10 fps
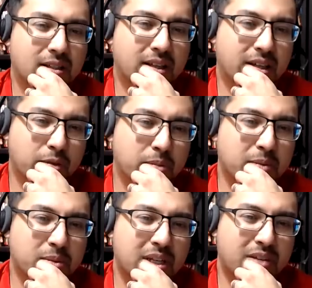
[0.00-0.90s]
and he would be
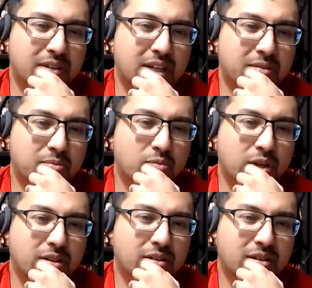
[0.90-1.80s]
upset if I
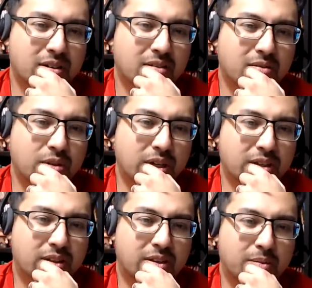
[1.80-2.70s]
went
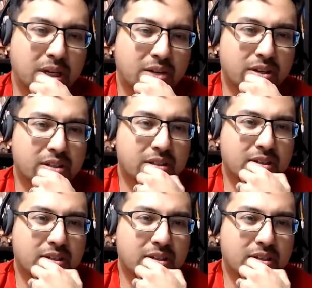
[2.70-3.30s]
with the Patriots.